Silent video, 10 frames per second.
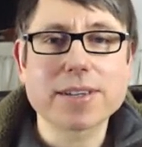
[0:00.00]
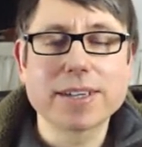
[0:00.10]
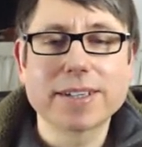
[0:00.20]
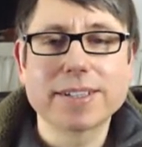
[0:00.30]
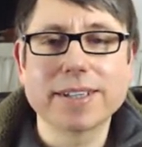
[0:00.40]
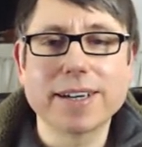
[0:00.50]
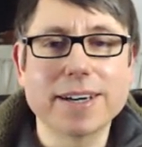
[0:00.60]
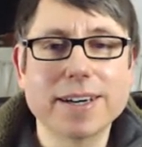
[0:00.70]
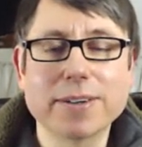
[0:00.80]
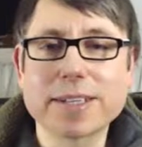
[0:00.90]

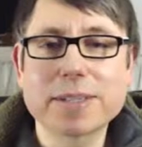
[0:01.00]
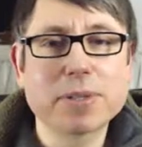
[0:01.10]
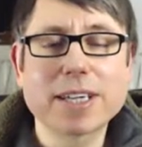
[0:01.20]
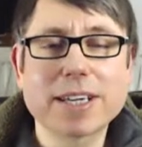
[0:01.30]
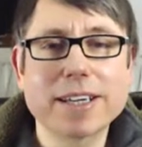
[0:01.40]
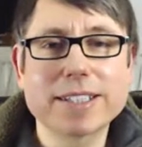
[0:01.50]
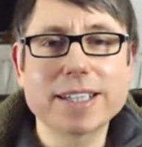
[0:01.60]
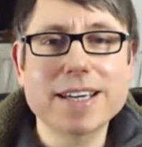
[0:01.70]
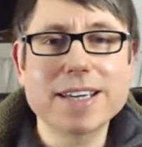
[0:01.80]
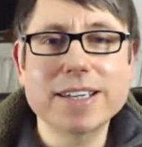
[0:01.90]
on this particular
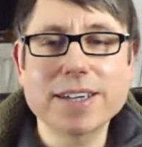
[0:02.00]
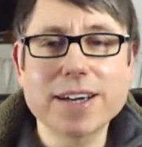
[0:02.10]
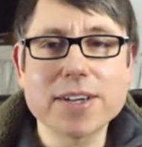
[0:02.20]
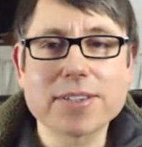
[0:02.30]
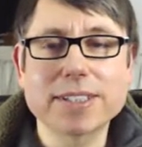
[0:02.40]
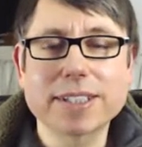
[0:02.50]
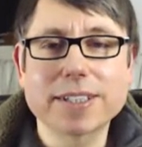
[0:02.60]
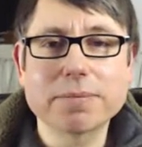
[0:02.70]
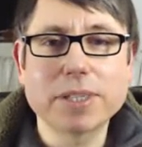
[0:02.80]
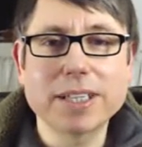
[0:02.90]
day he does, and he can't
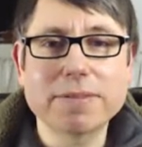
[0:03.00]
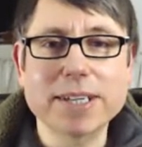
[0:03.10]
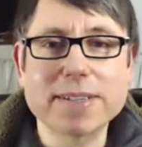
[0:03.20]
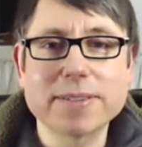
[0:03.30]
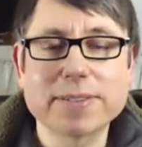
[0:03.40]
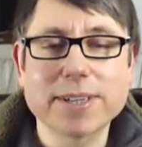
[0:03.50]
believe it, right?